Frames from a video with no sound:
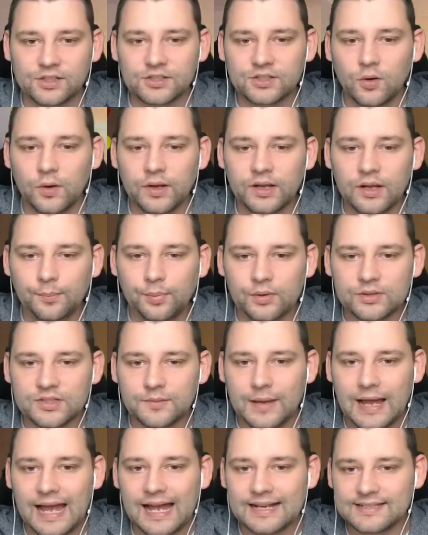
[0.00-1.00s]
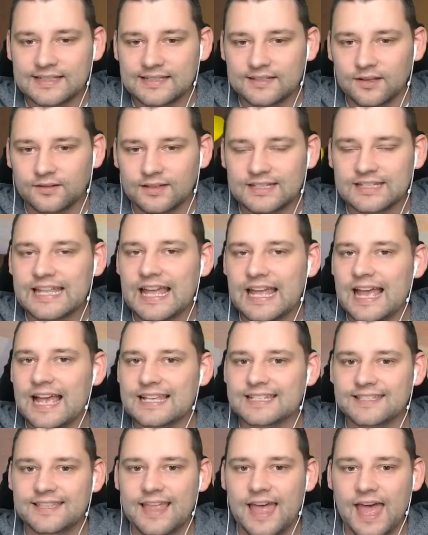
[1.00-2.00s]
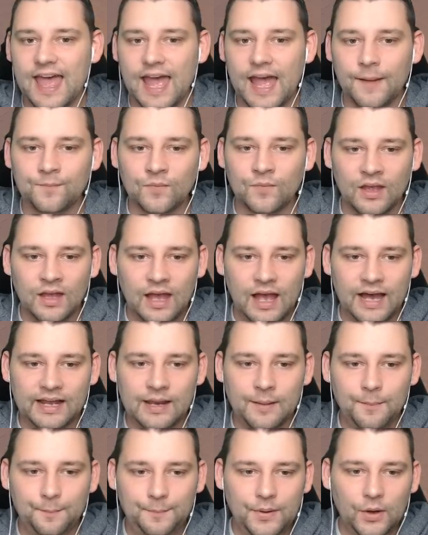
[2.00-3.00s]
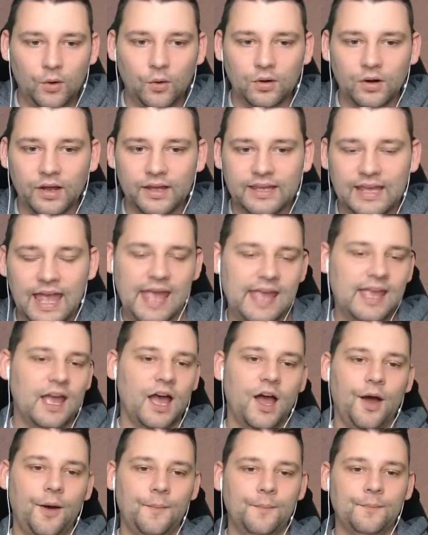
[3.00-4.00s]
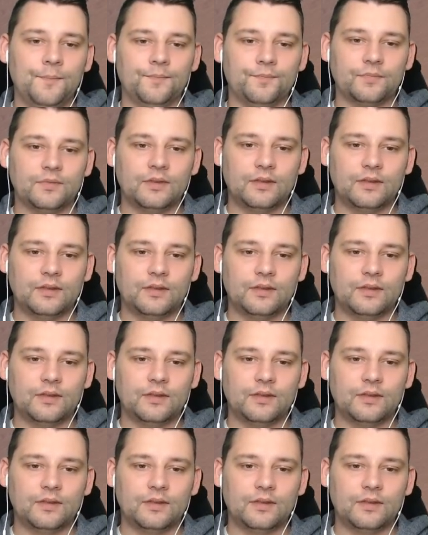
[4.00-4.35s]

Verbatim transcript: Just so I can put some axes on the stairs there and then build like a... Um,